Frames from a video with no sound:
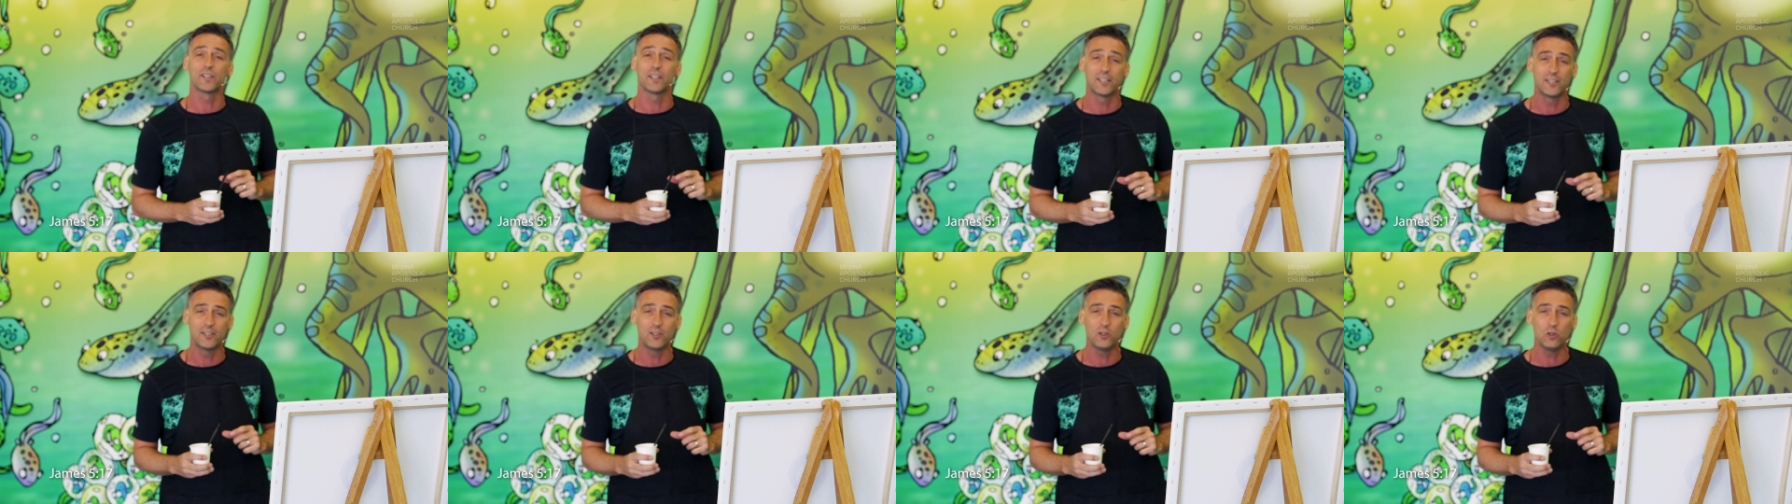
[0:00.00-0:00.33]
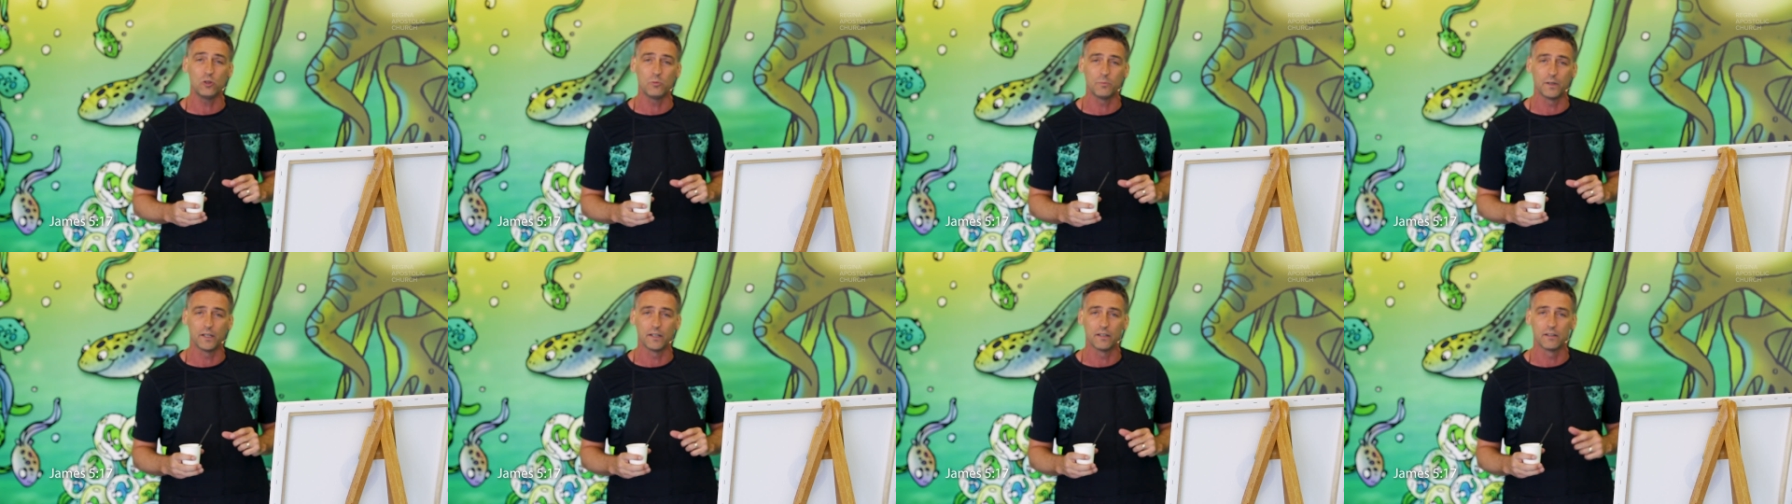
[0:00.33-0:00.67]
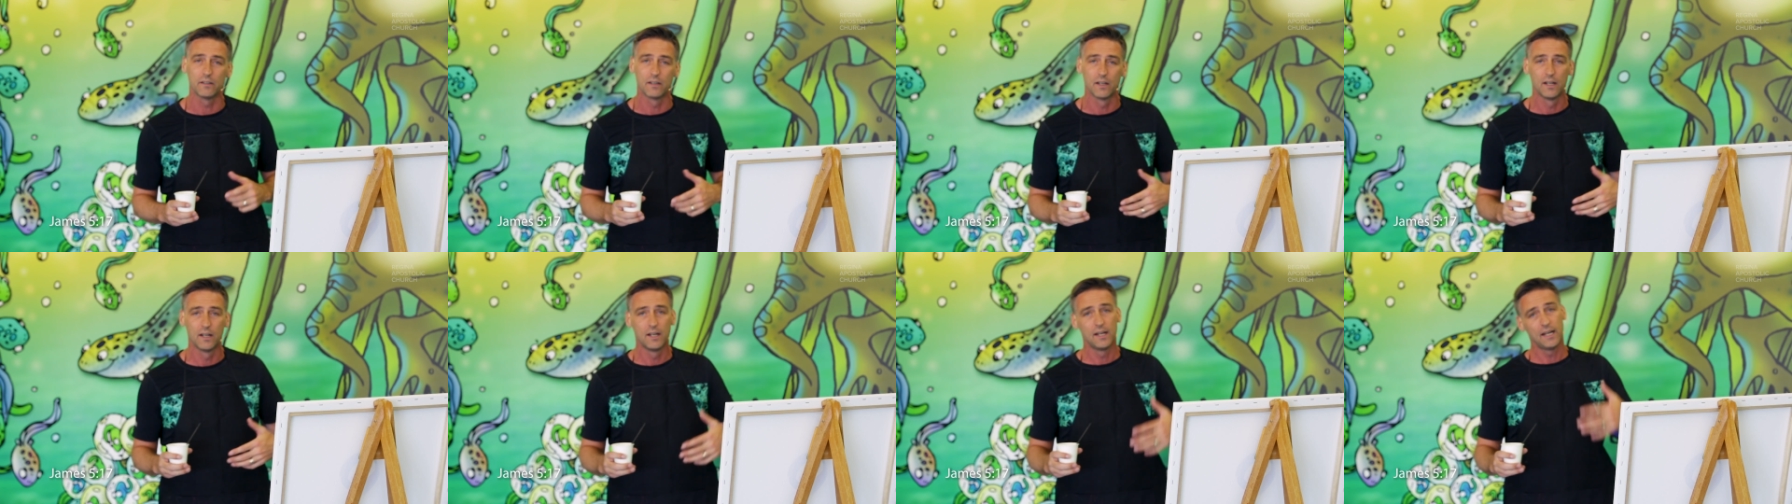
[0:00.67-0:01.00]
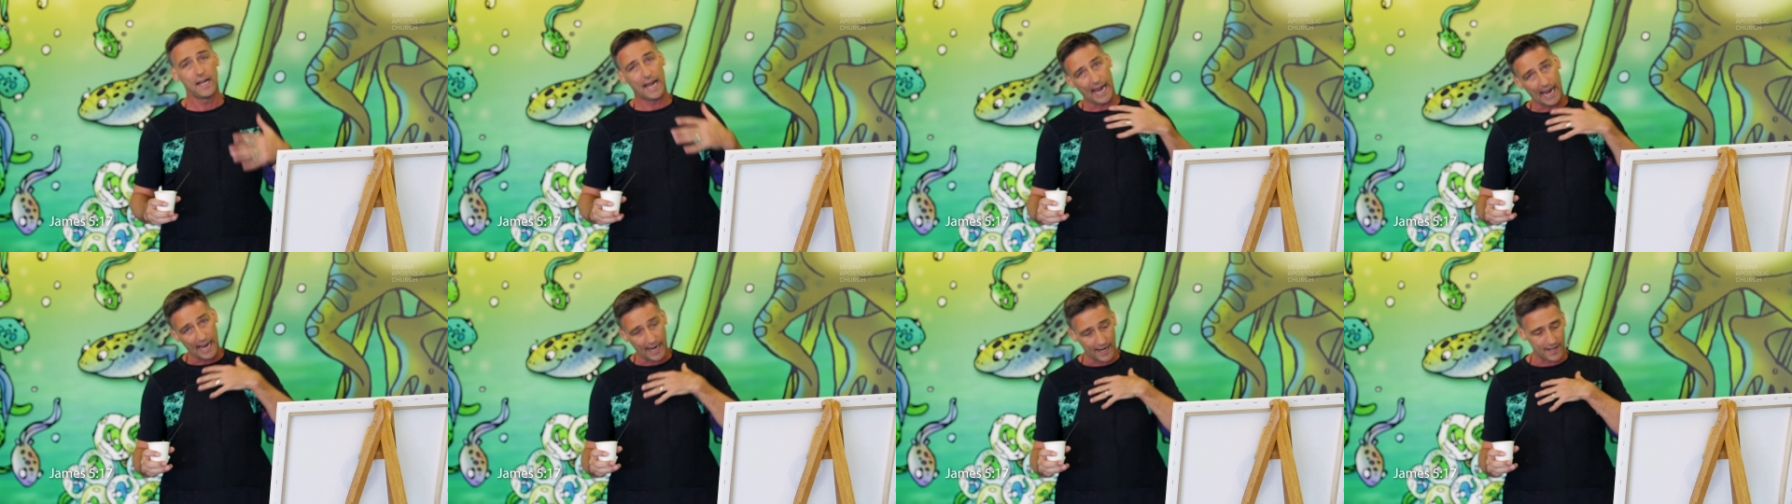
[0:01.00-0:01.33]
human
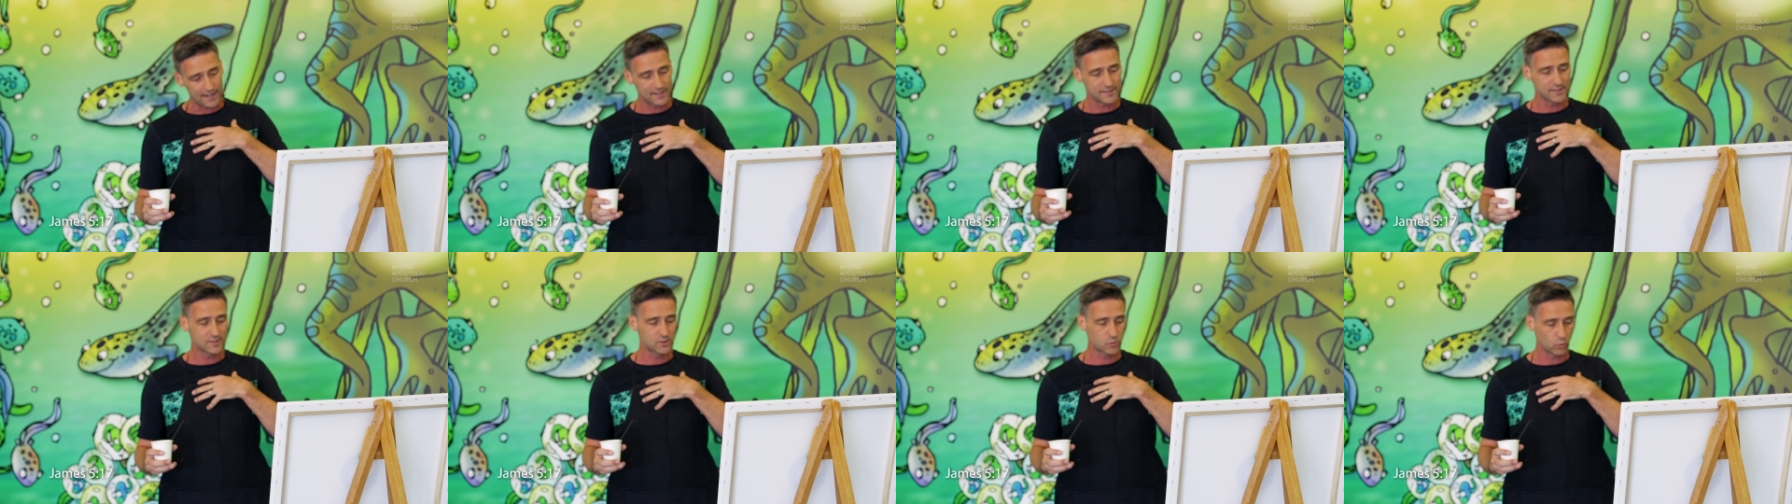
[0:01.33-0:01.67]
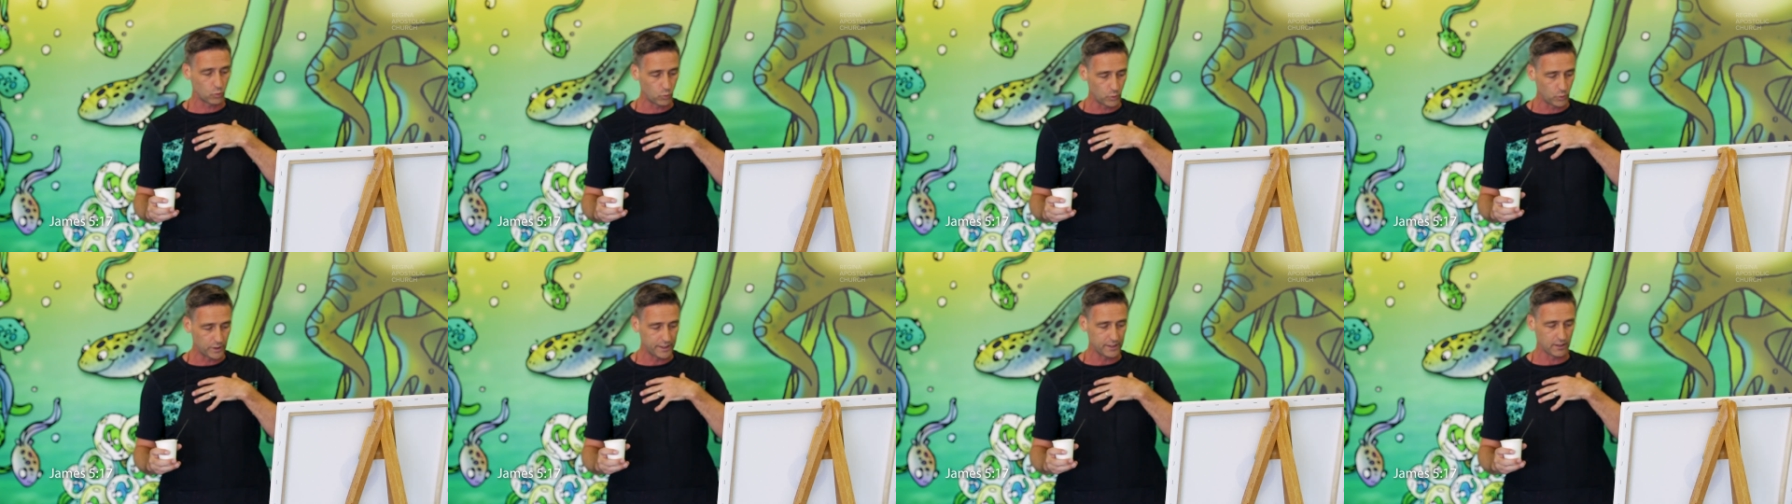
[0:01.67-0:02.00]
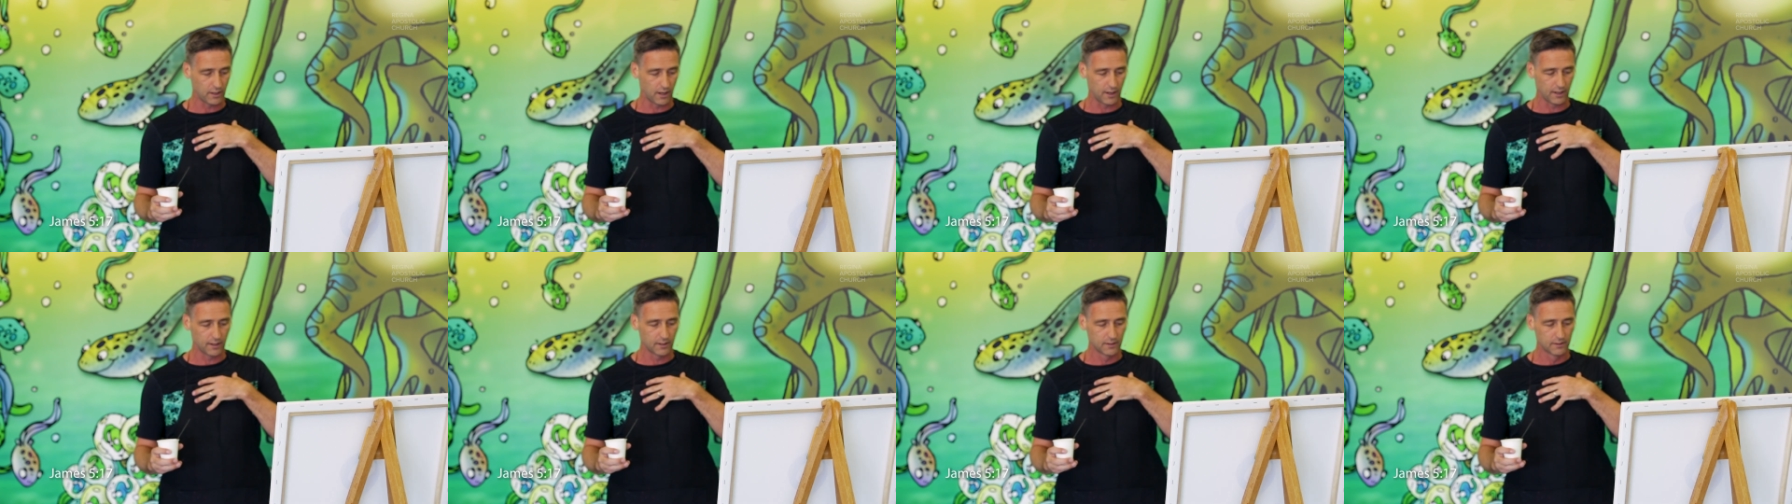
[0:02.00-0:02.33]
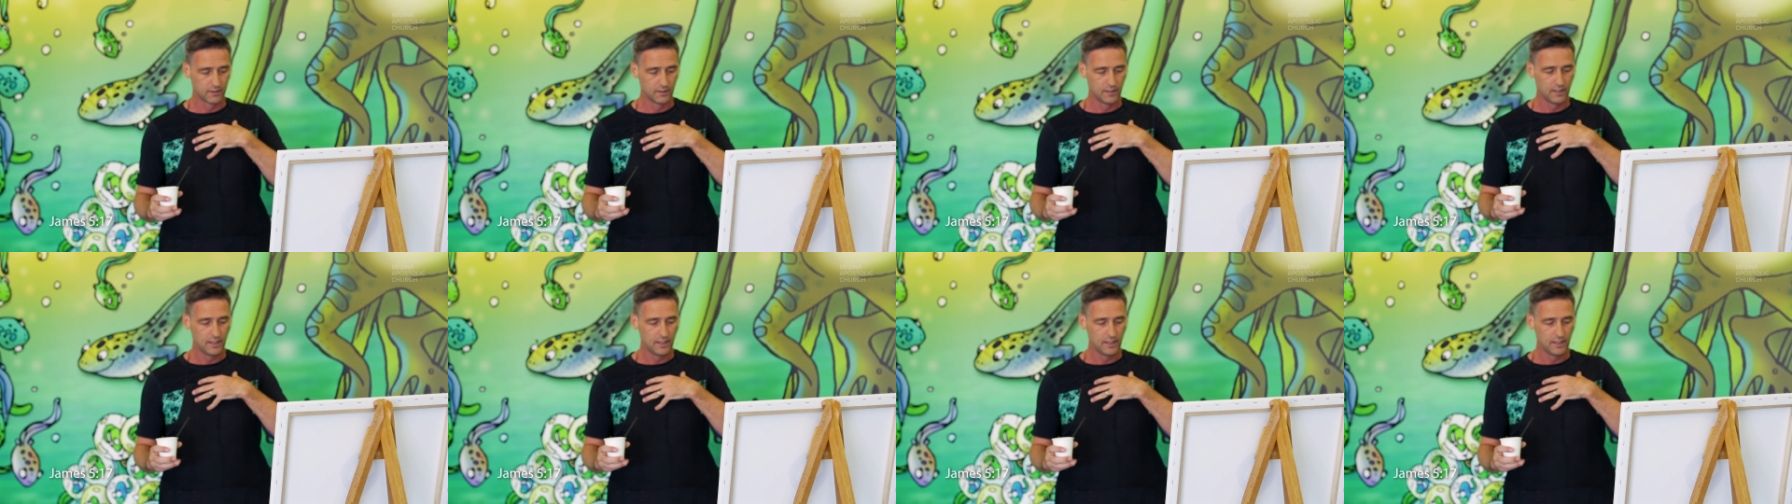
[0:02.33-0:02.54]
as we are.